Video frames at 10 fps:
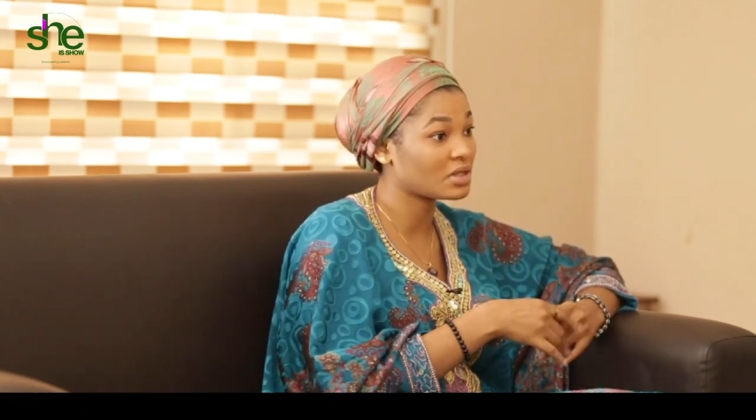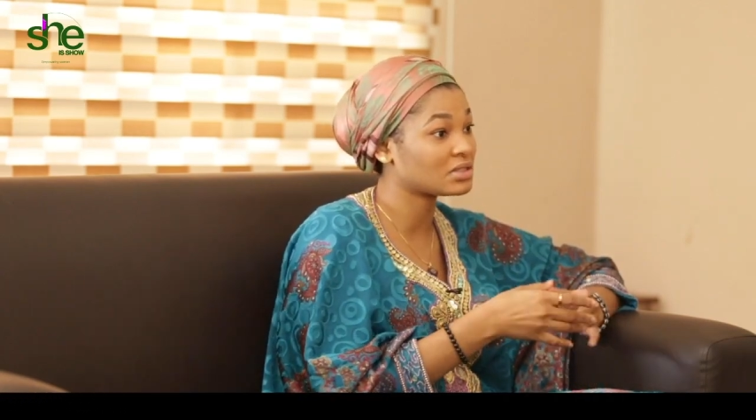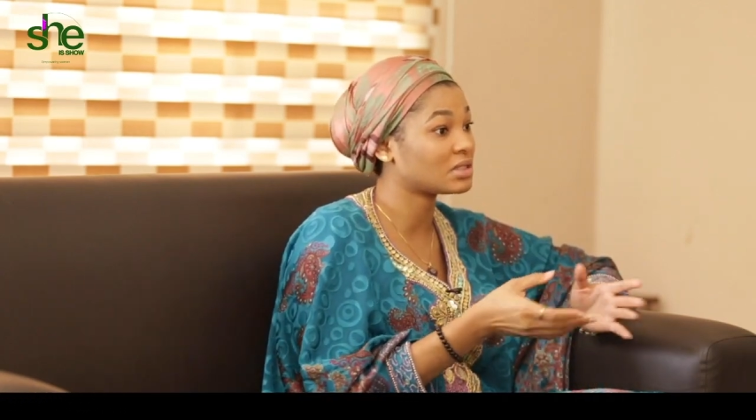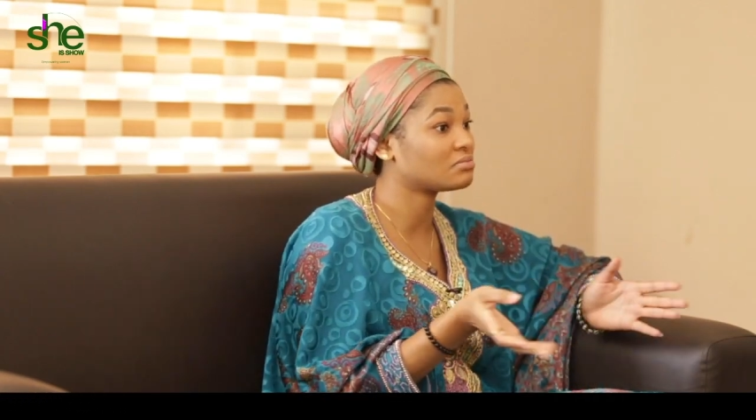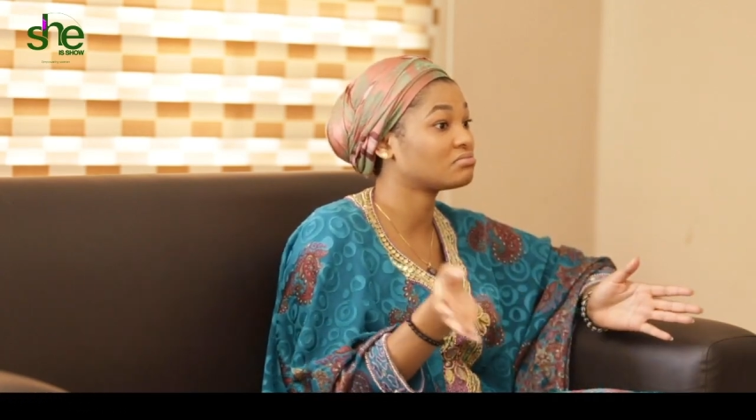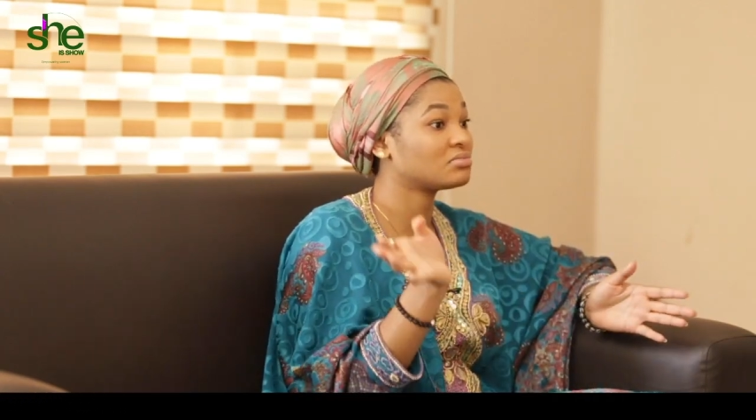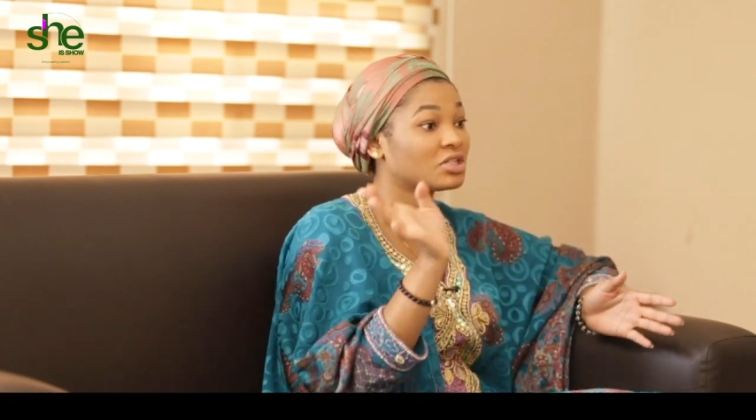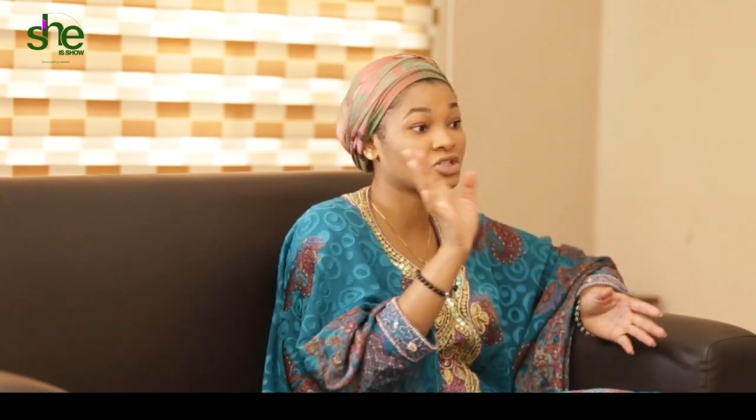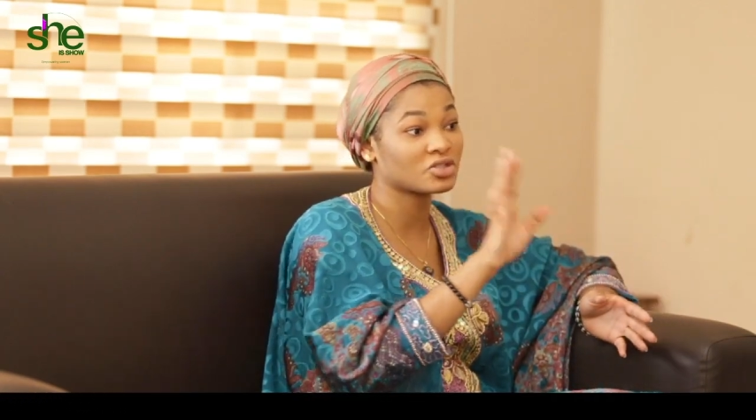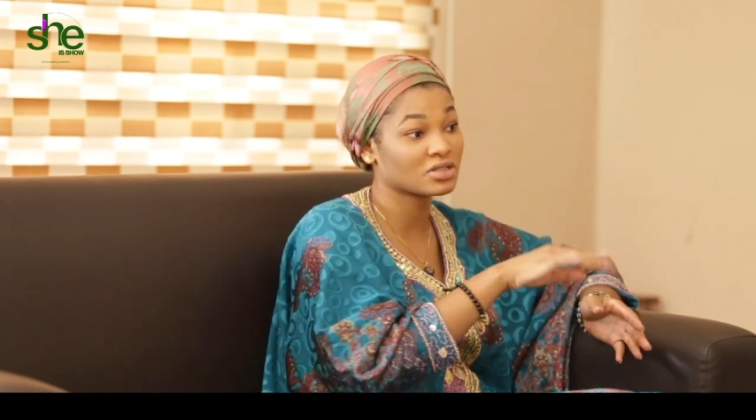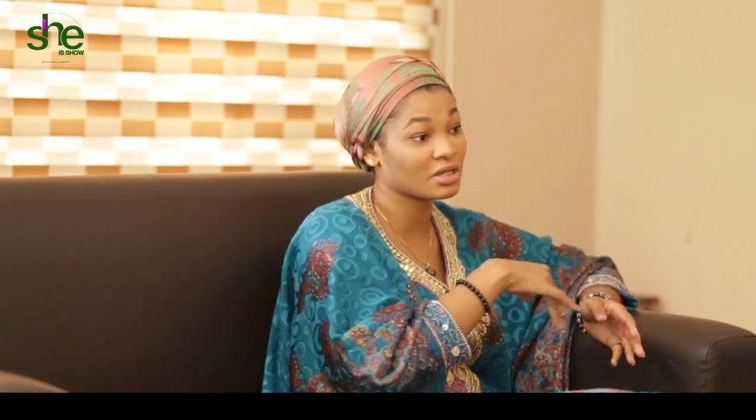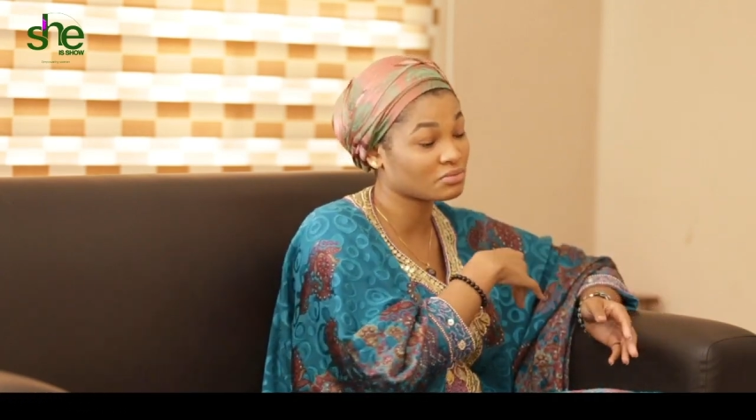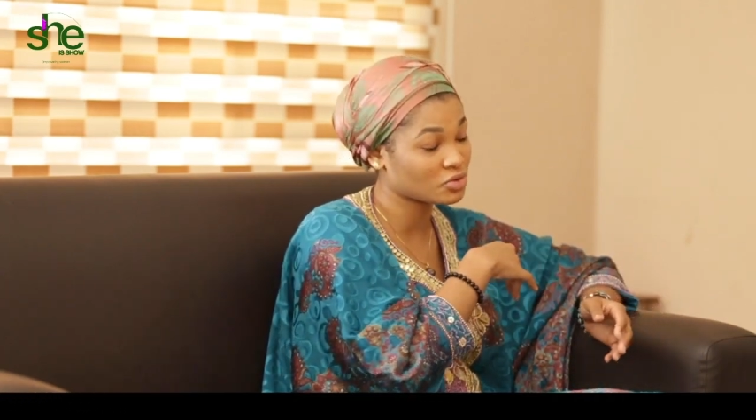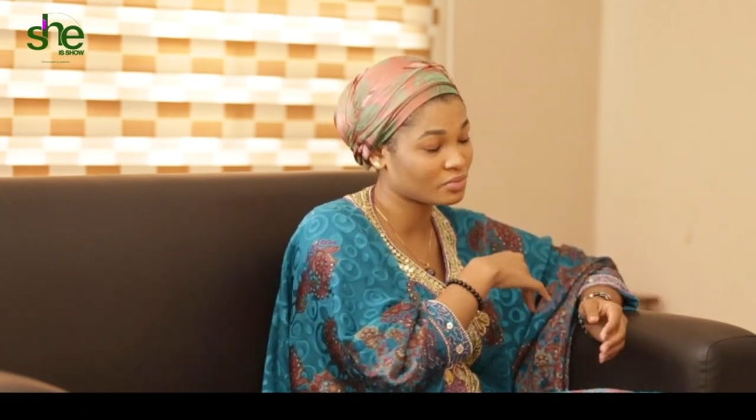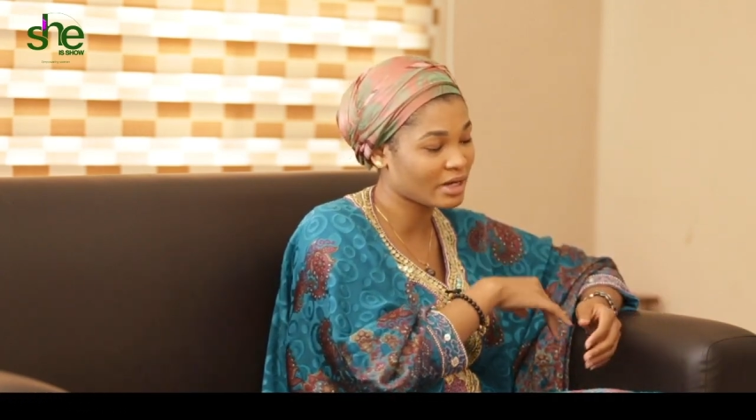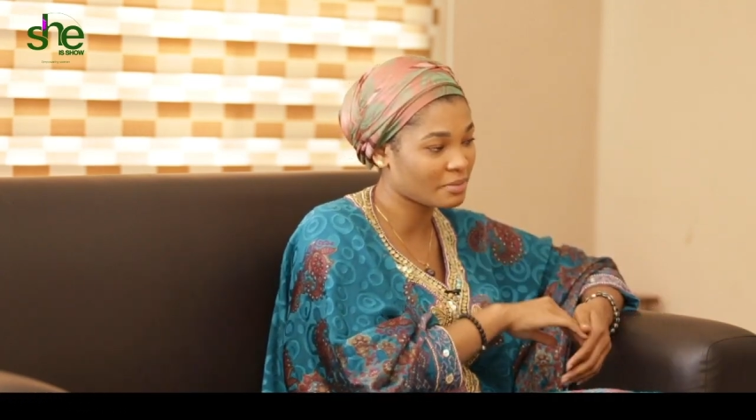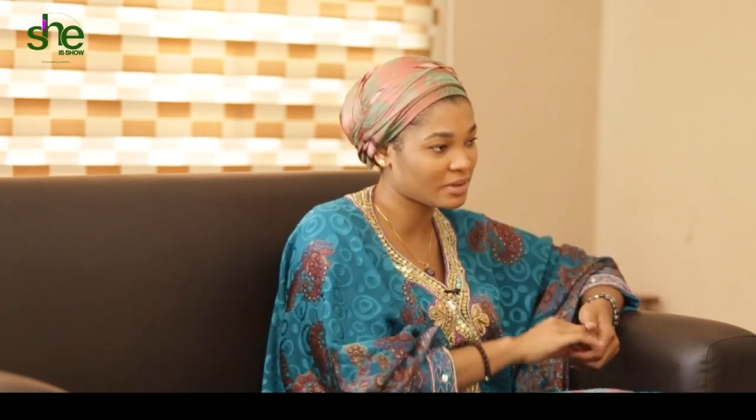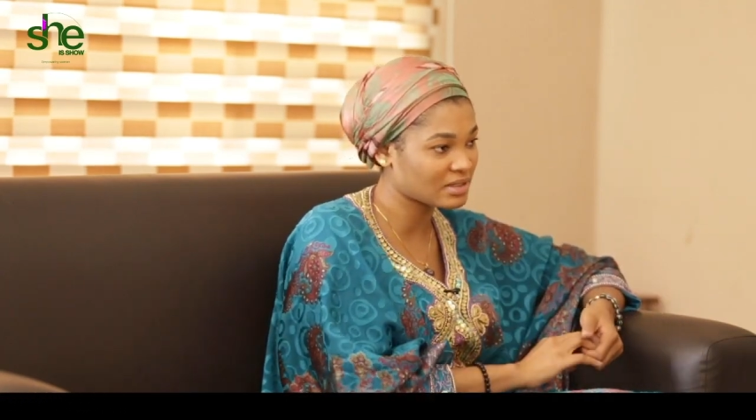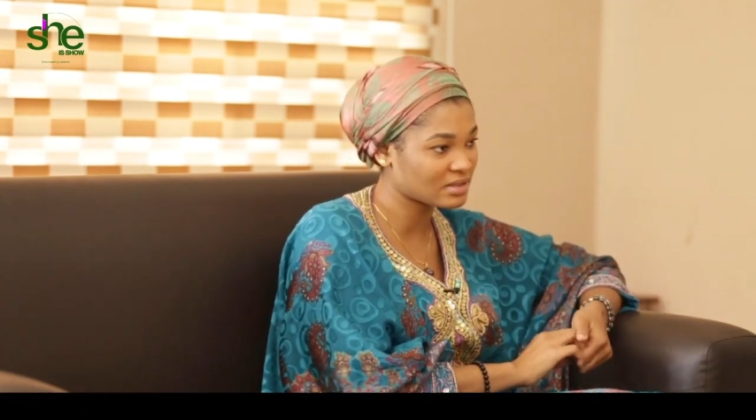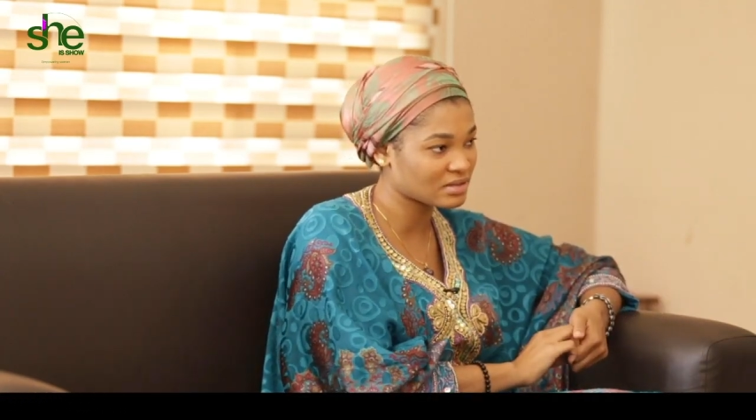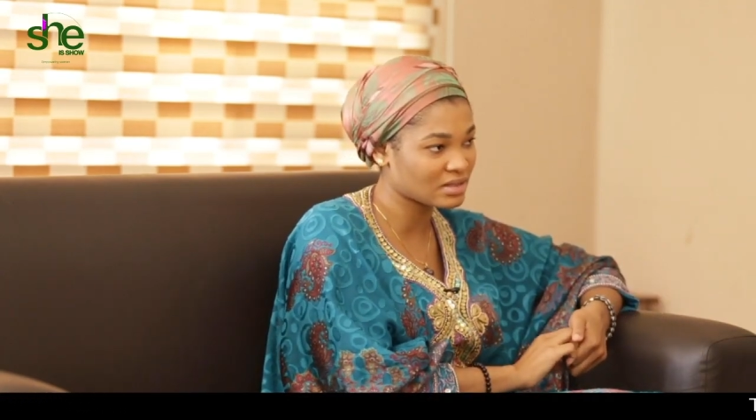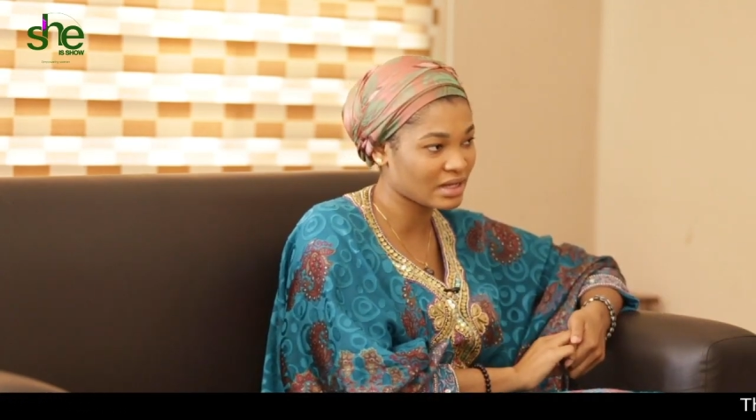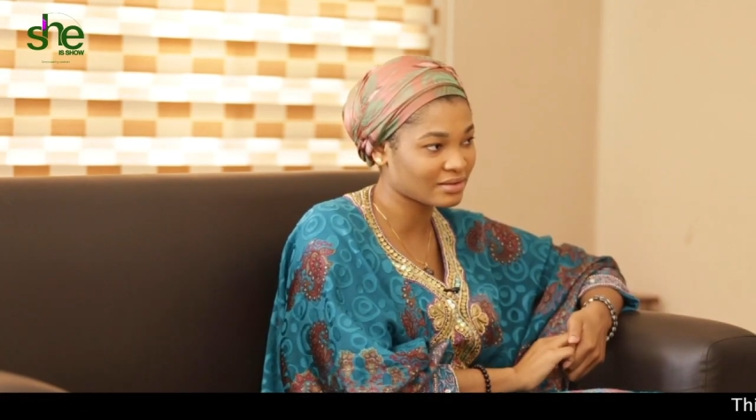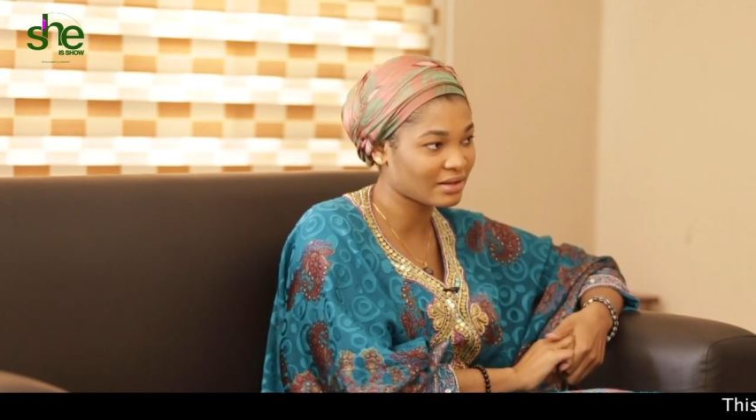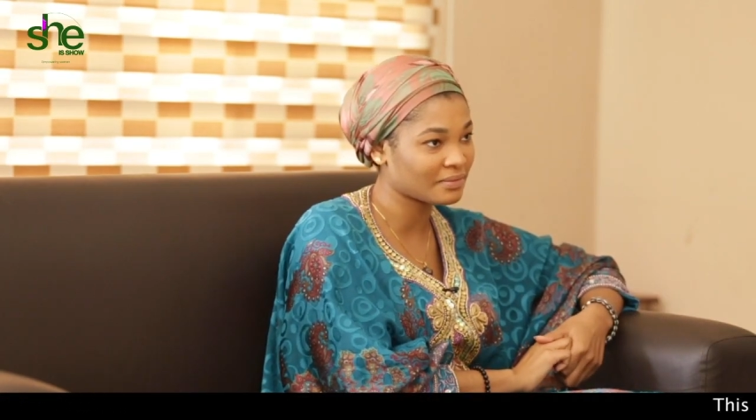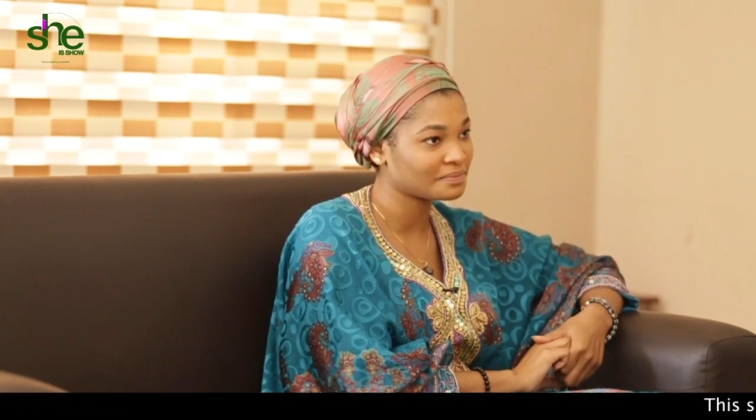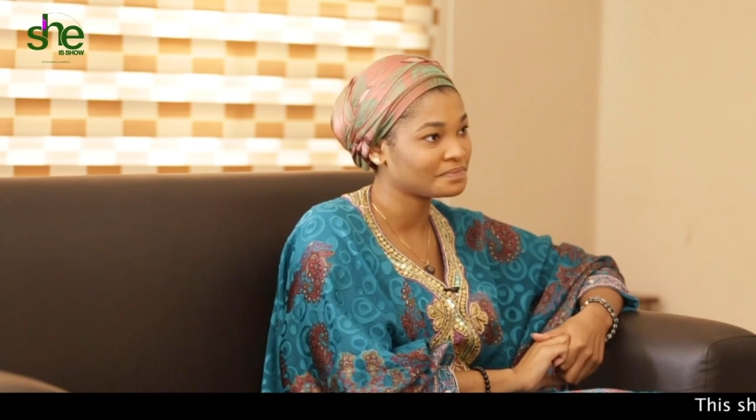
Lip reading: and then they just came to bypass us like that.